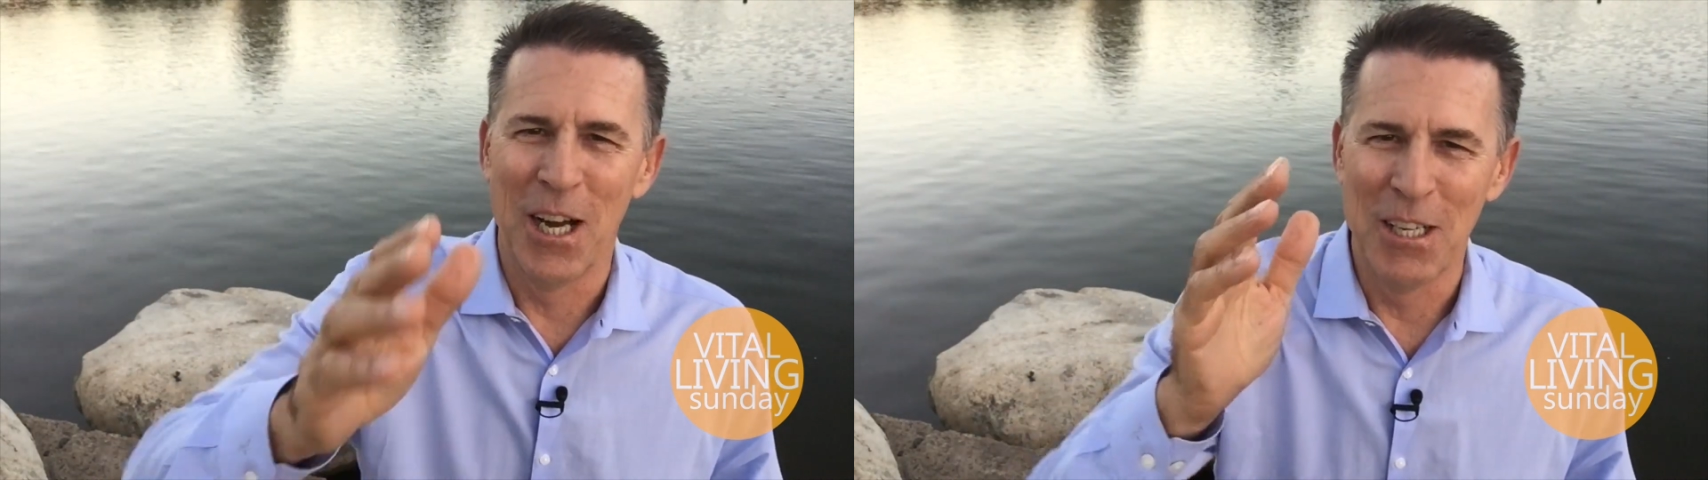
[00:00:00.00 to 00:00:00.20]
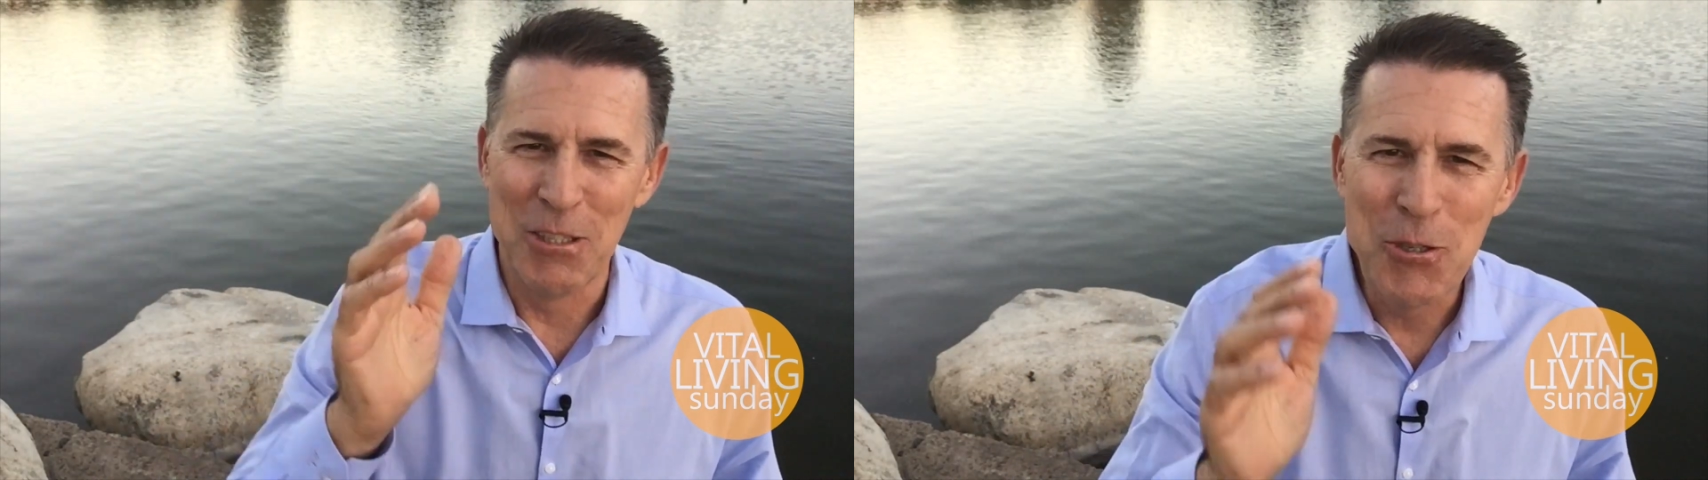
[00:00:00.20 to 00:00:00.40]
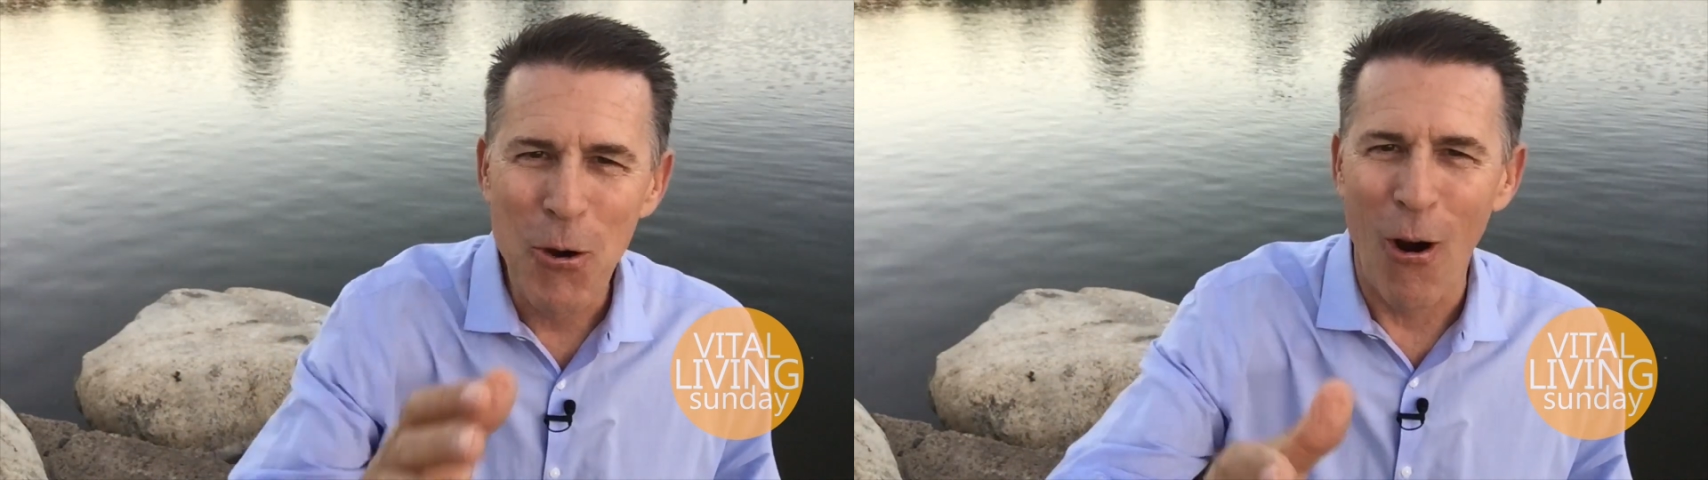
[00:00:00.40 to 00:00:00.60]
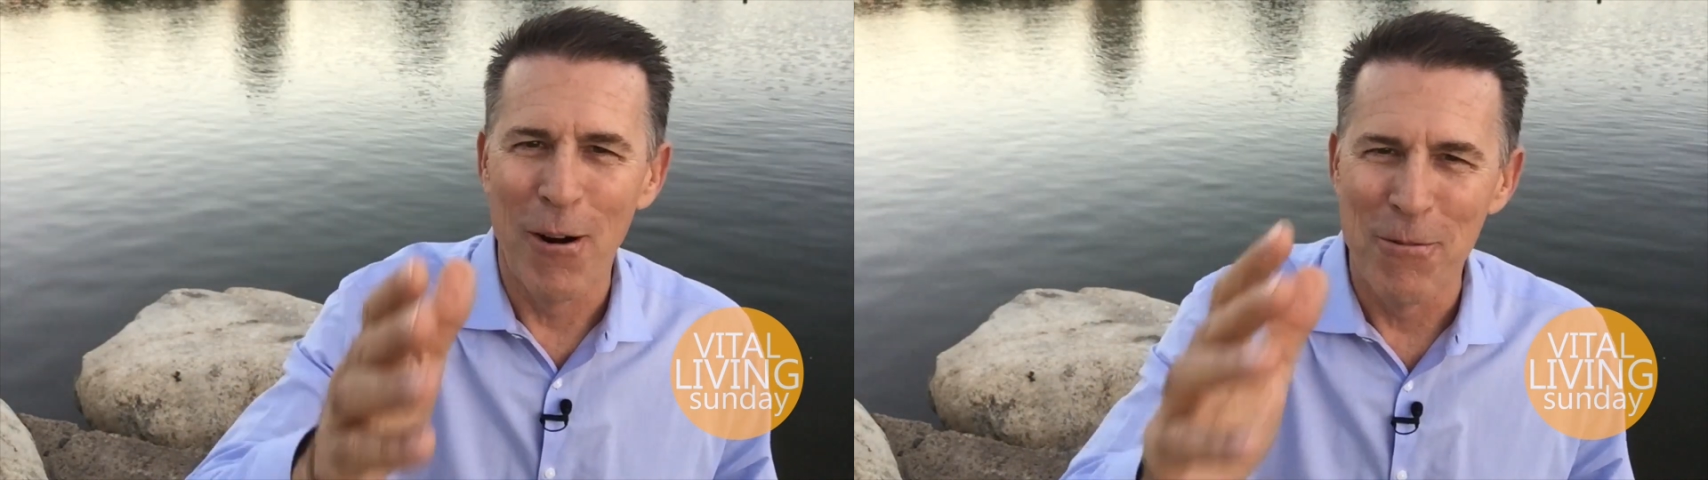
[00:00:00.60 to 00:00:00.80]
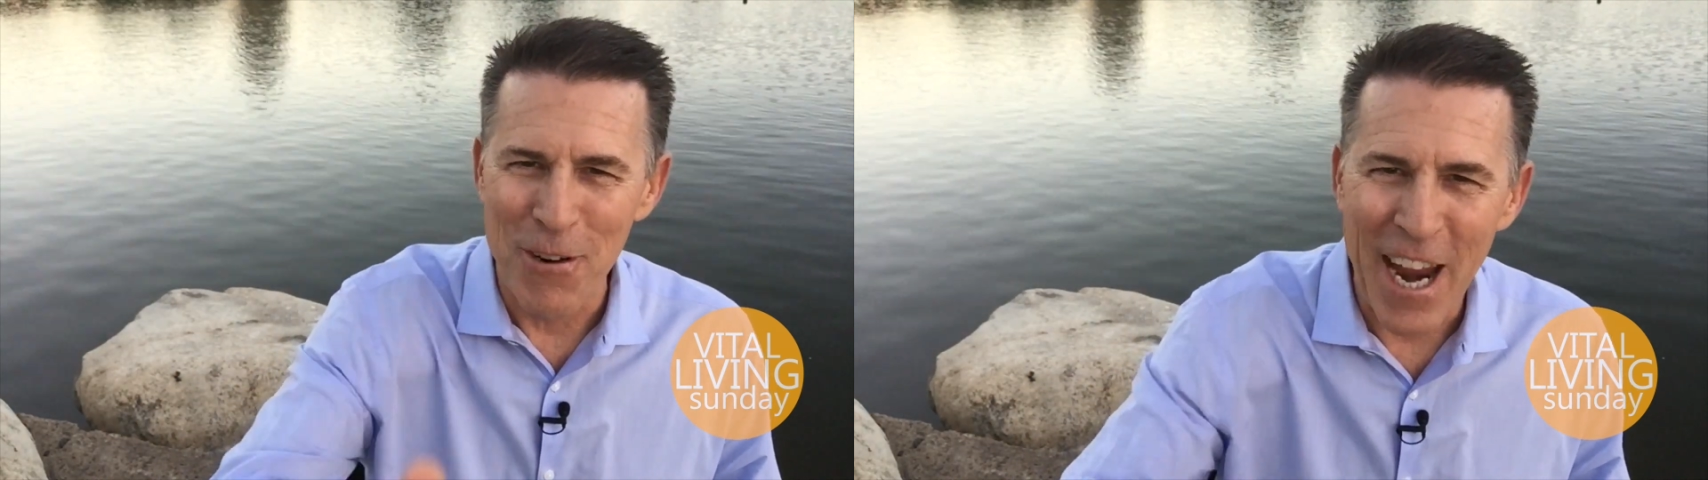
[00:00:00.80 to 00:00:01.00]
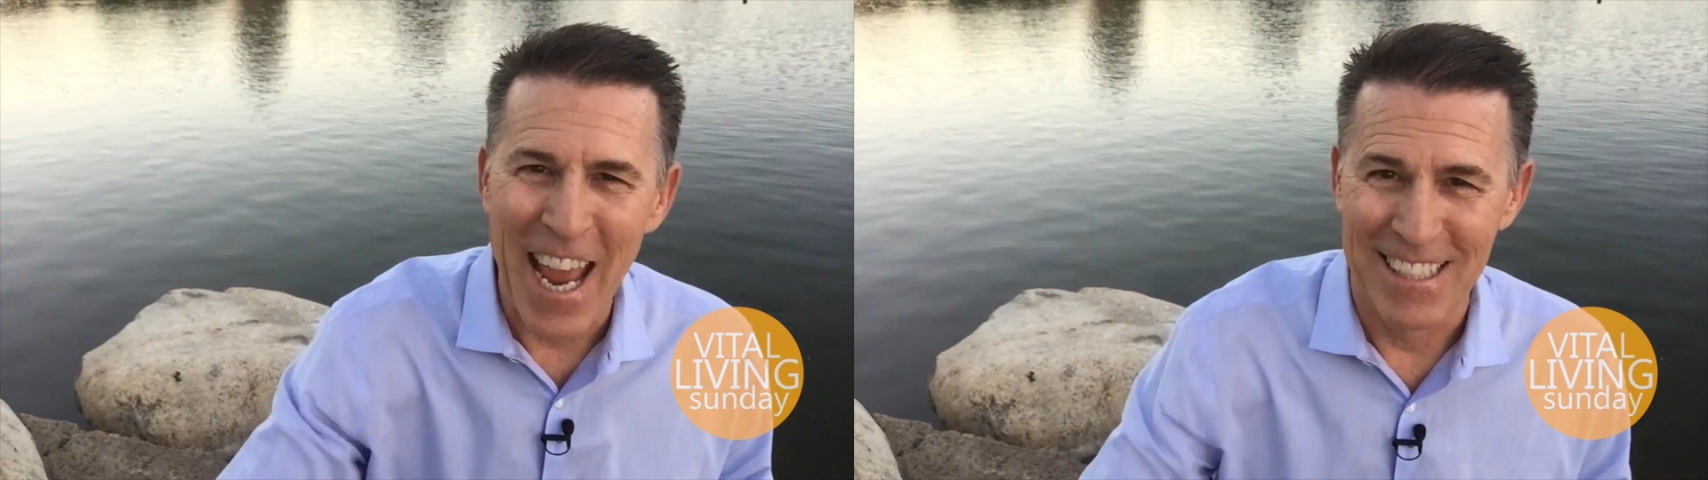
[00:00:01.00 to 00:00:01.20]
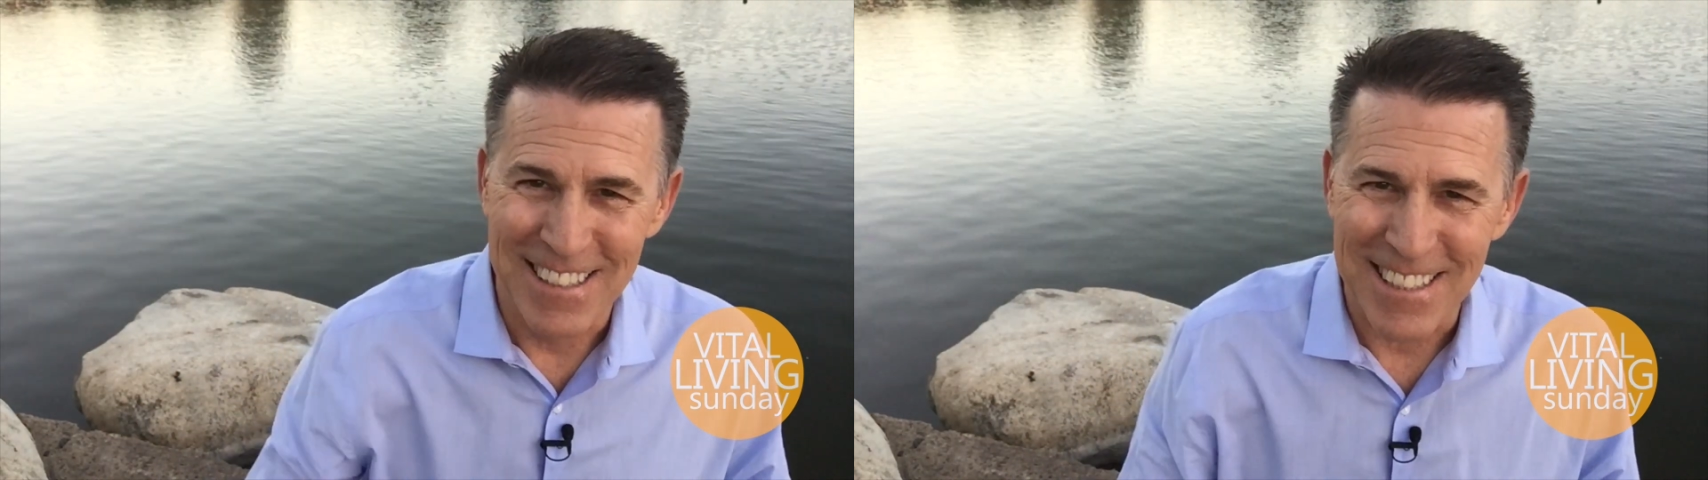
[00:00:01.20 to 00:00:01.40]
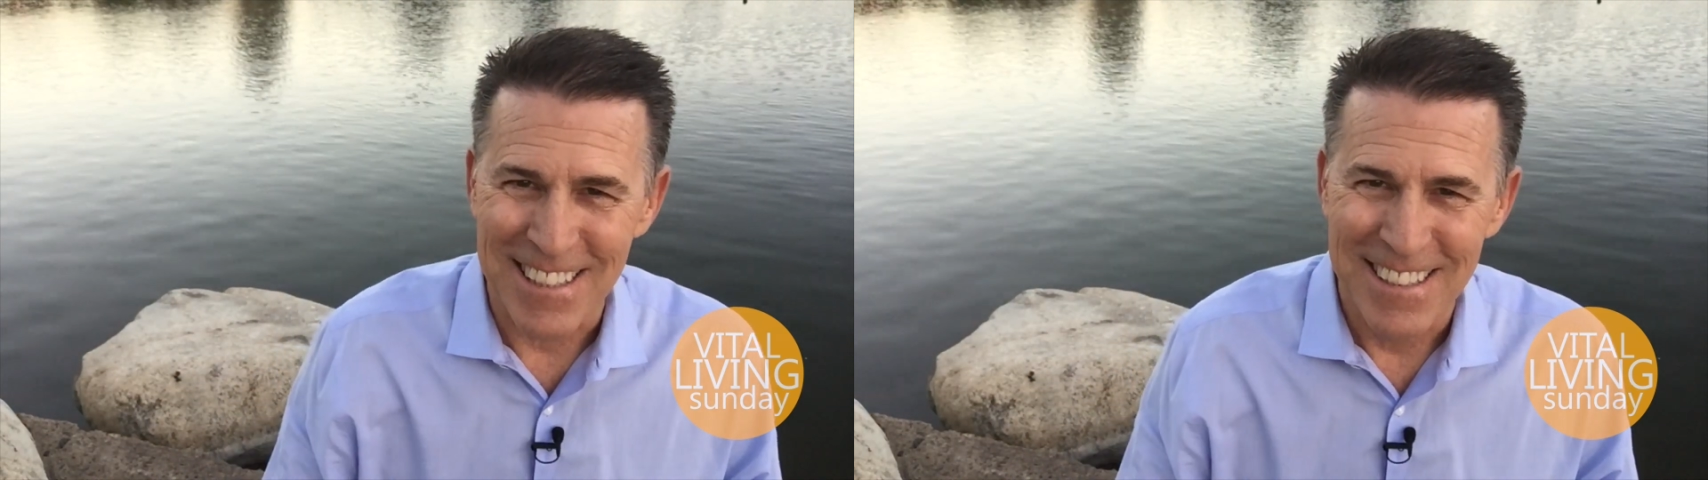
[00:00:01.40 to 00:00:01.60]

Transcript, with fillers: on your ranch.